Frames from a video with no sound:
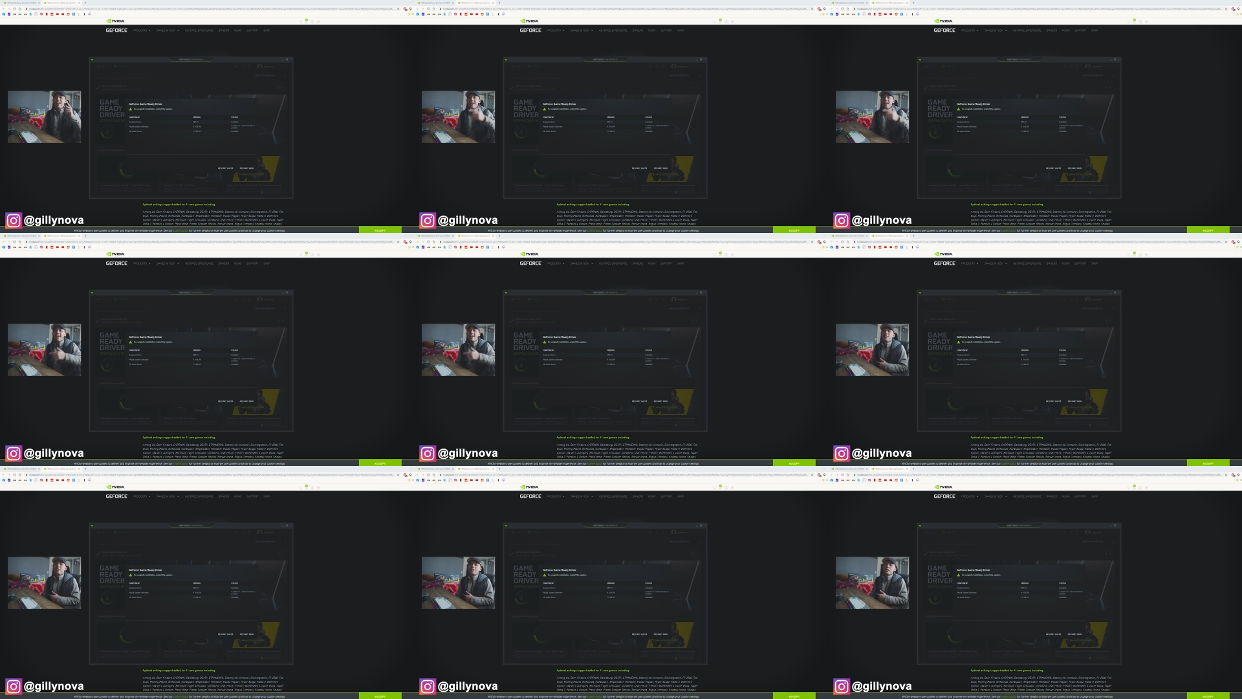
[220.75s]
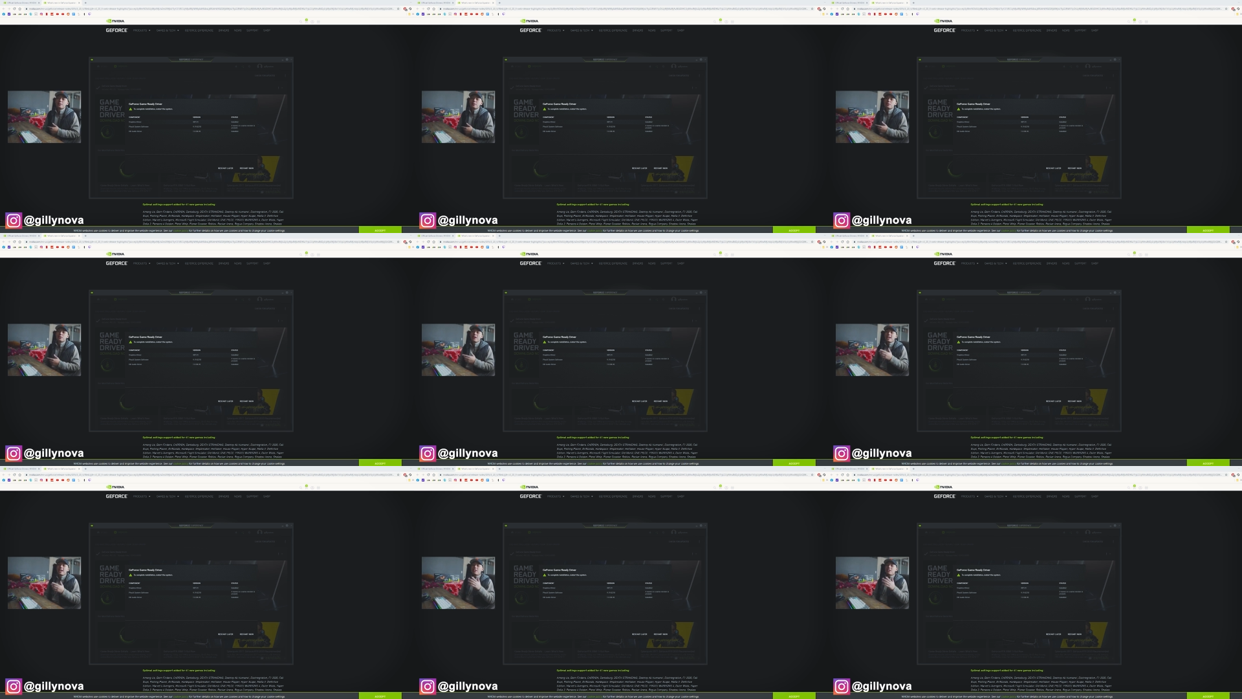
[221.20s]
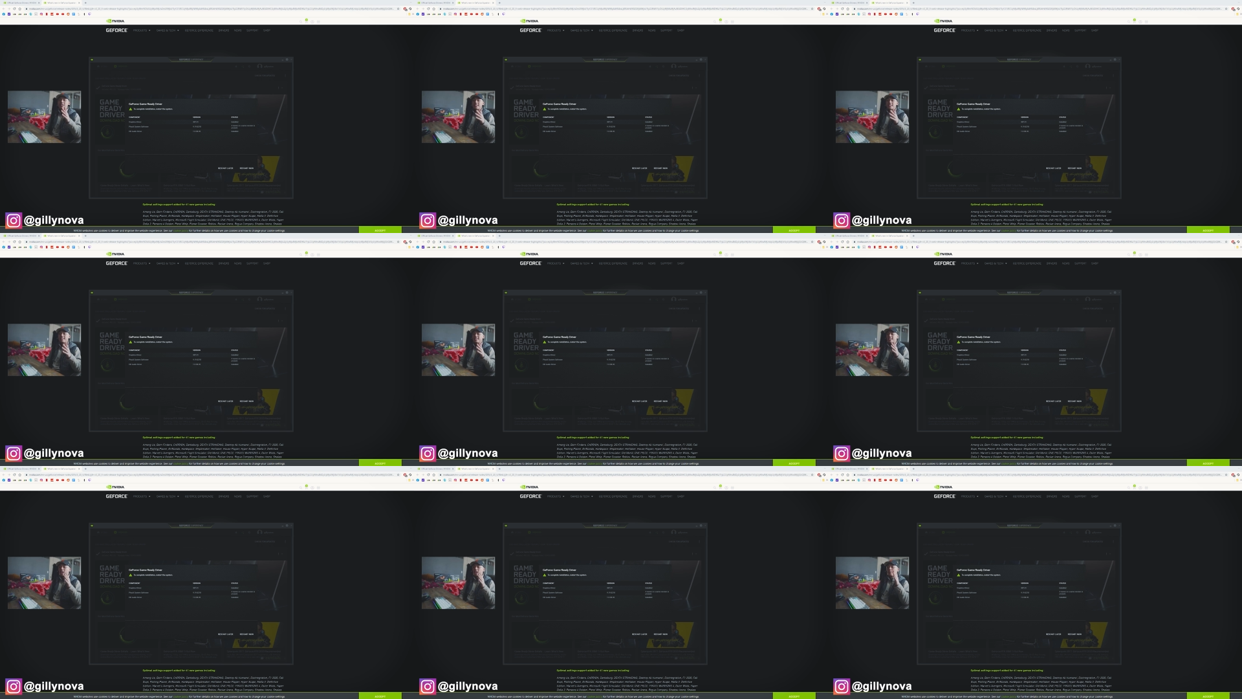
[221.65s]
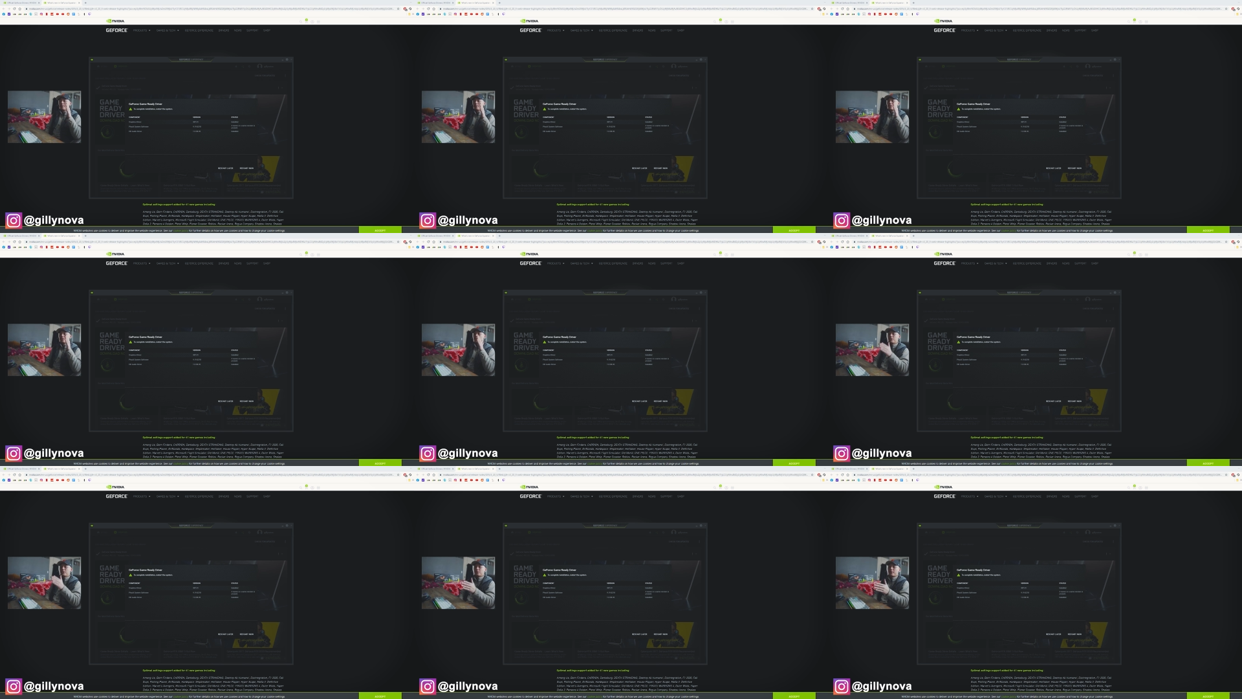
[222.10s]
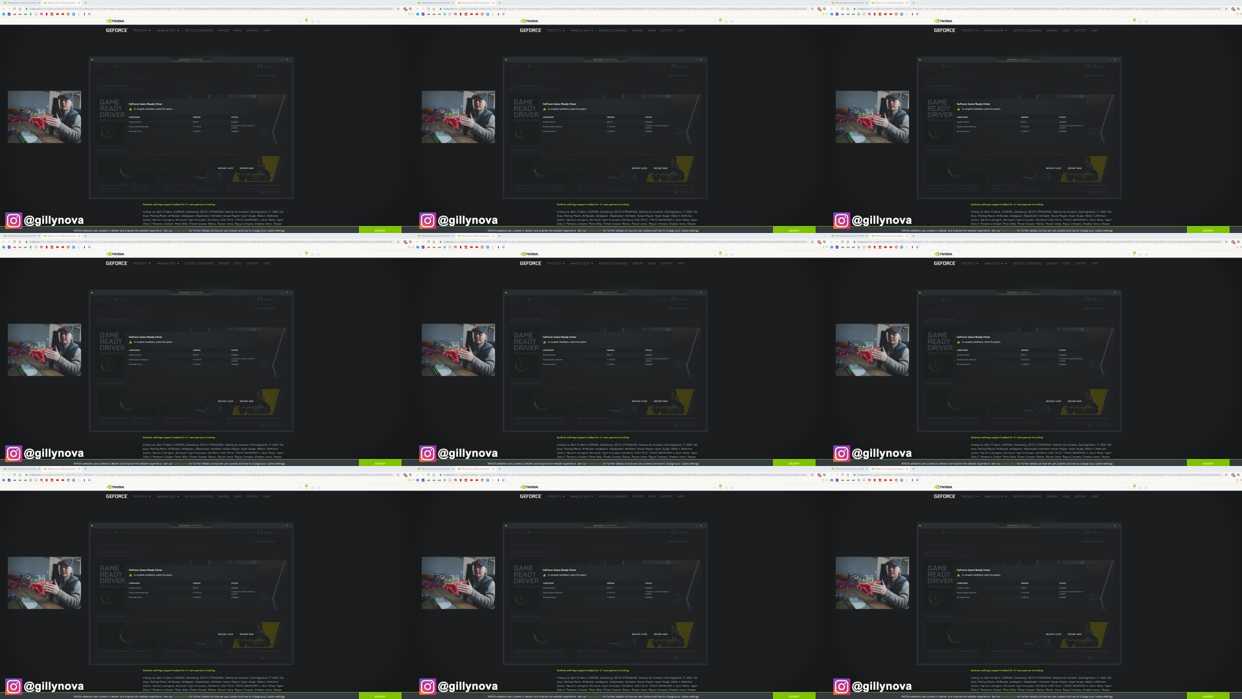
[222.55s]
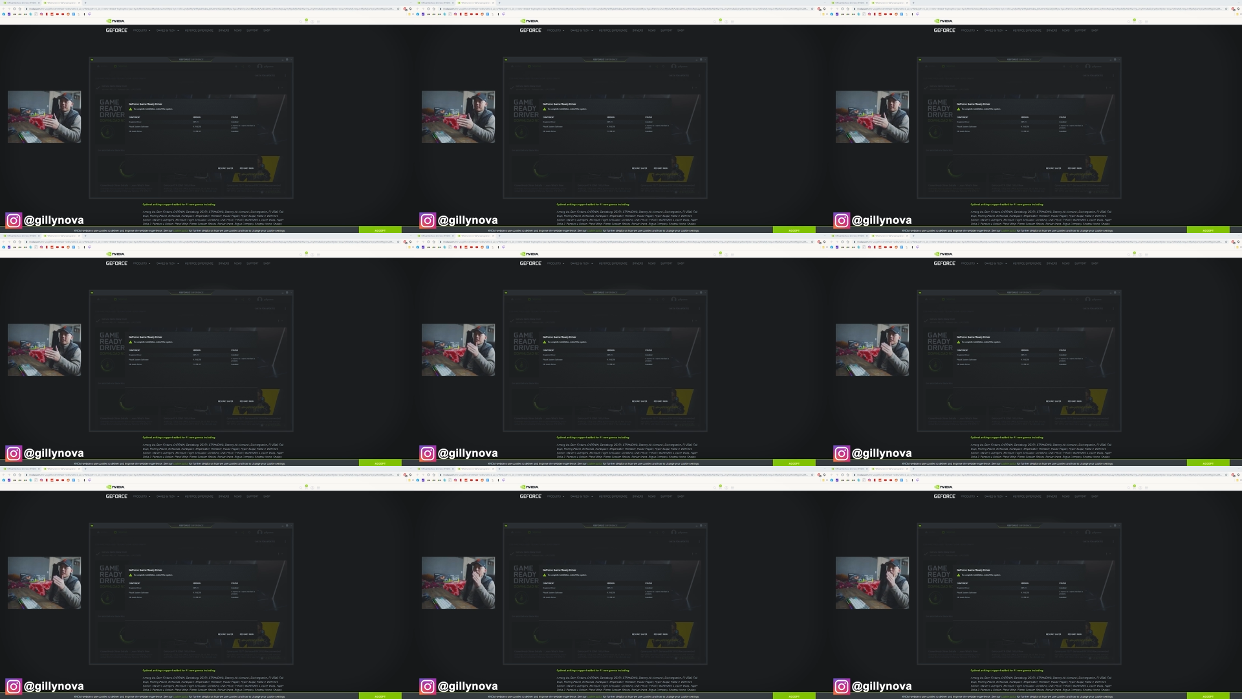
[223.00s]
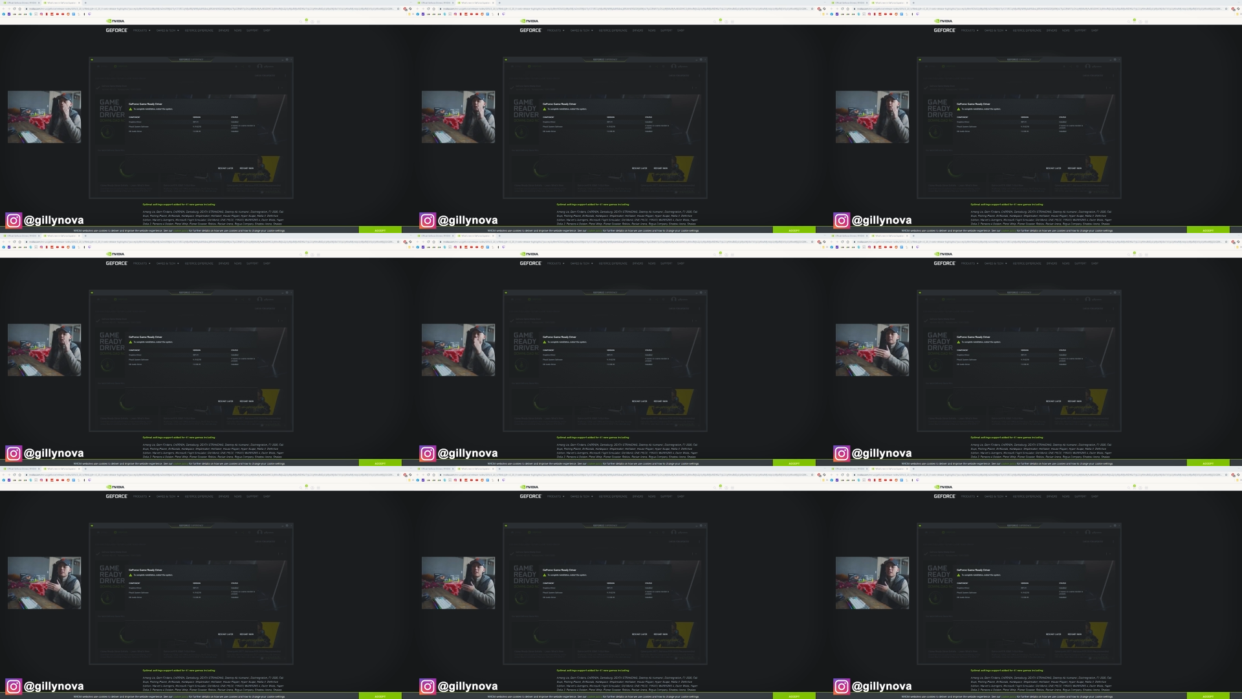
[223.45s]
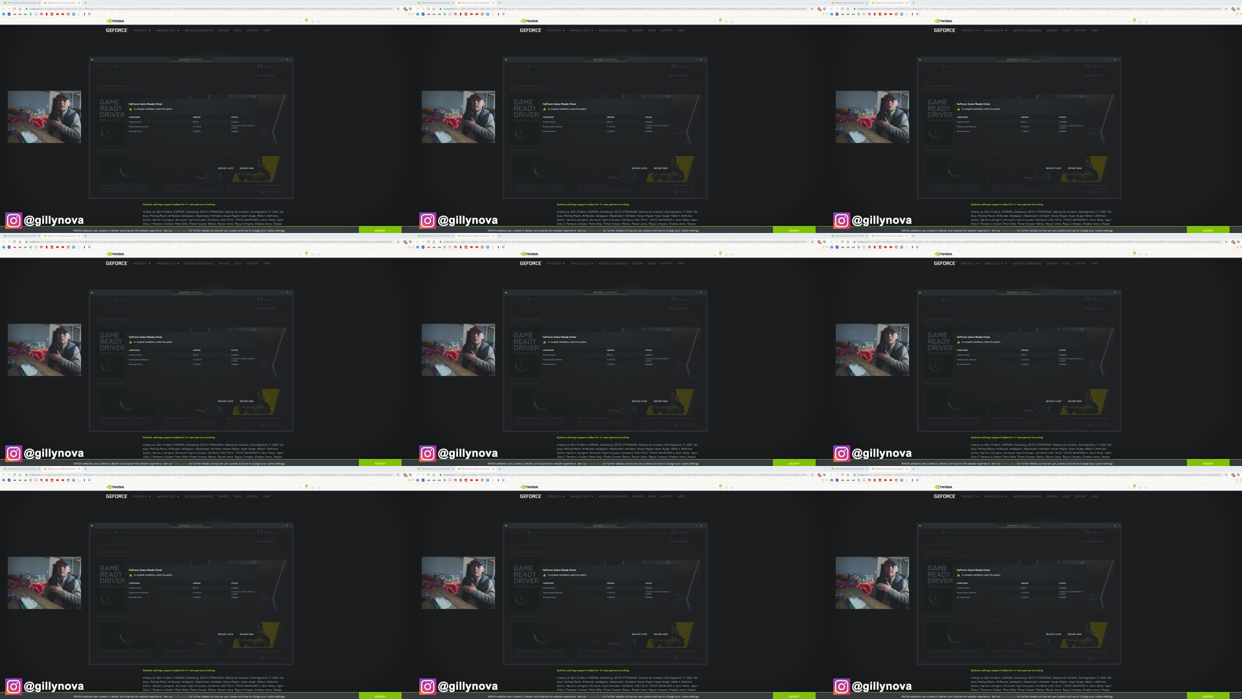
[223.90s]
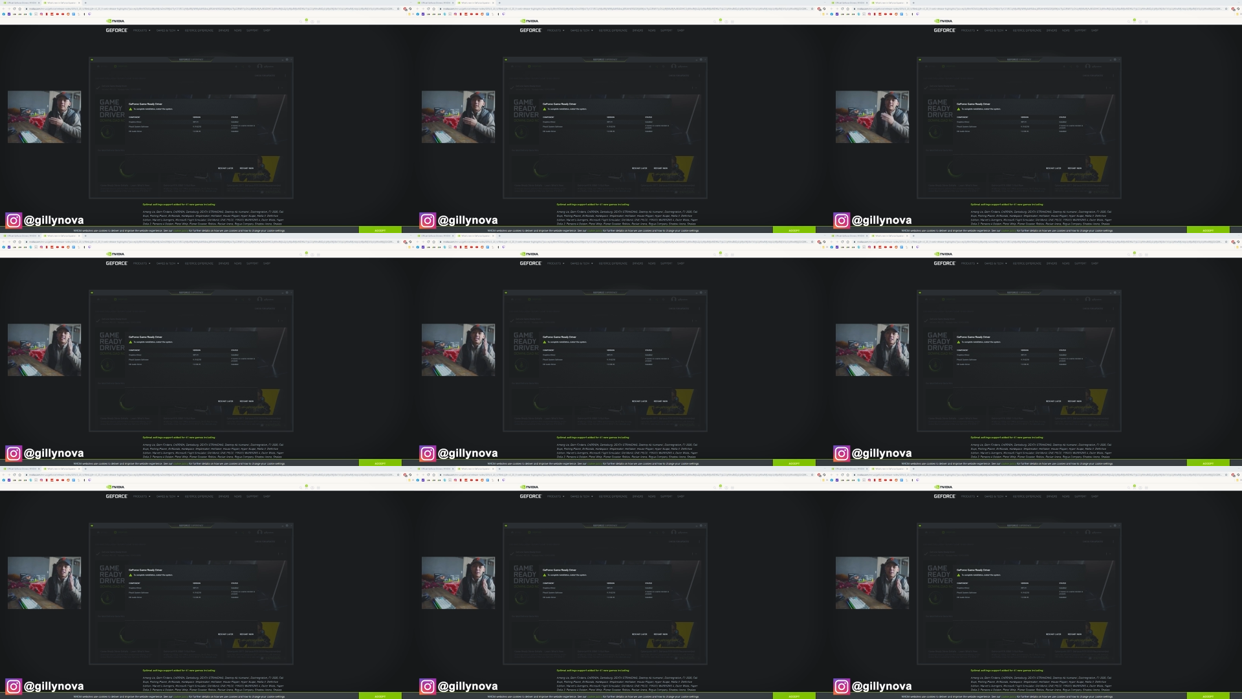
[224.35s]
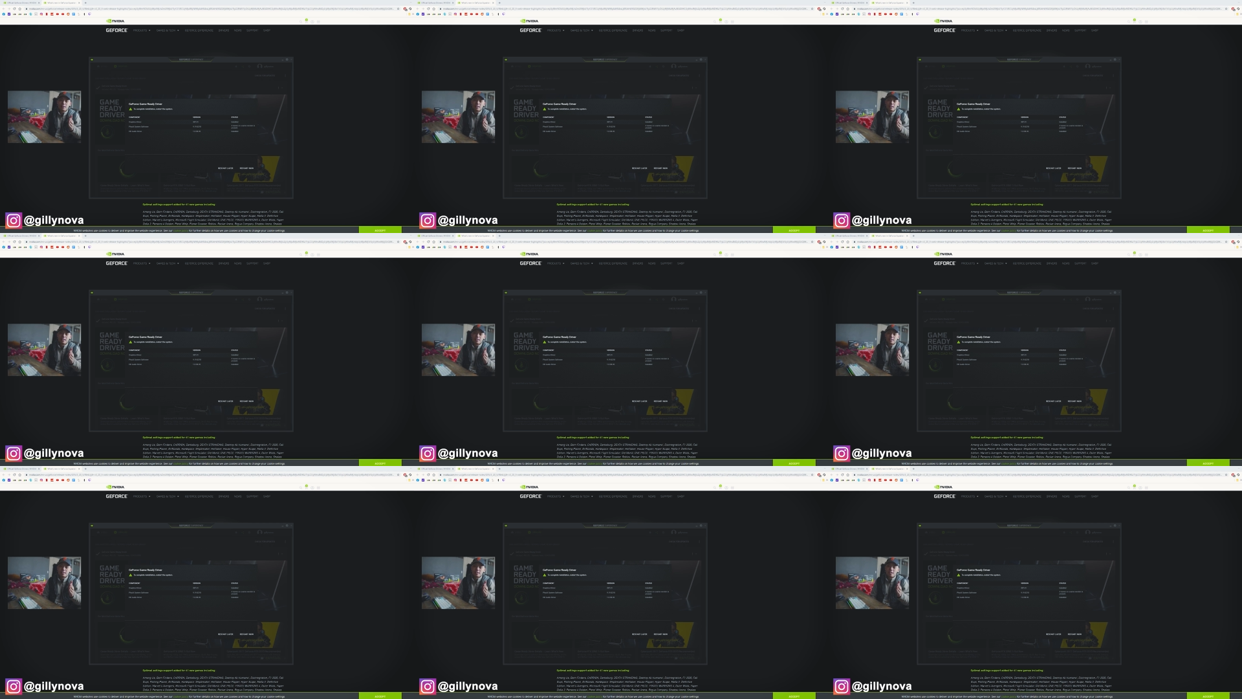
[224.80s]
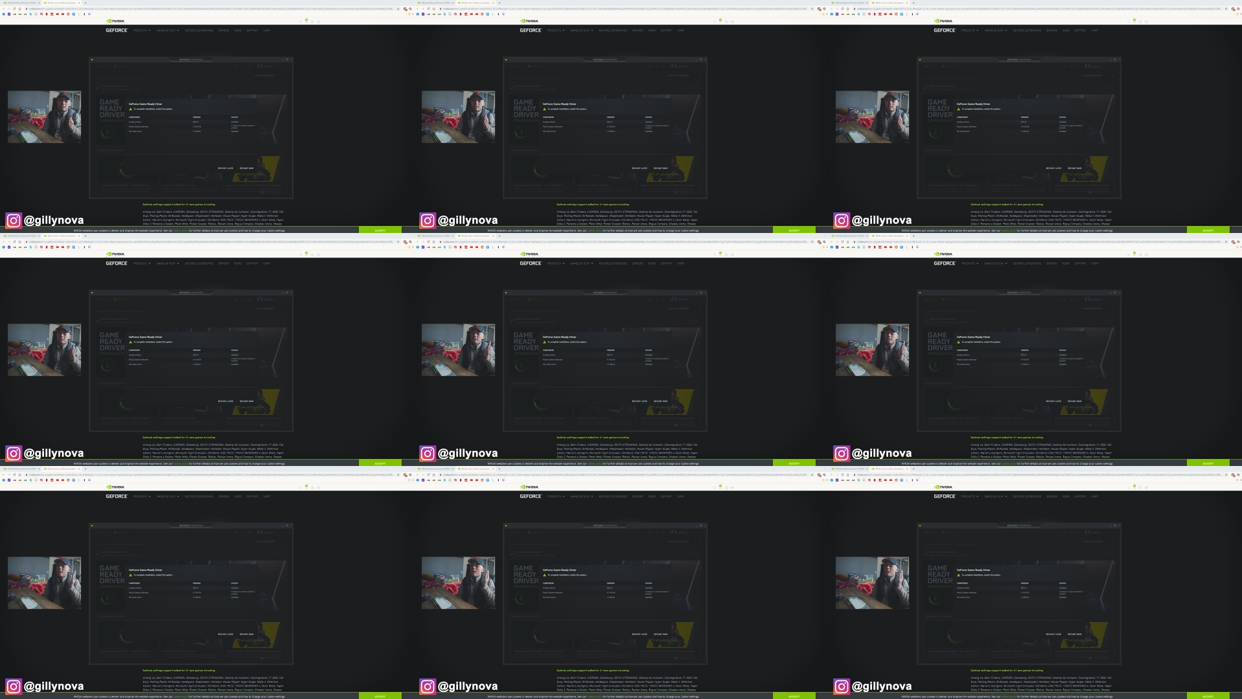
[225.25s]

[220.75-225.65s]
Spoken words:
No face is visible, so there are no lips to read.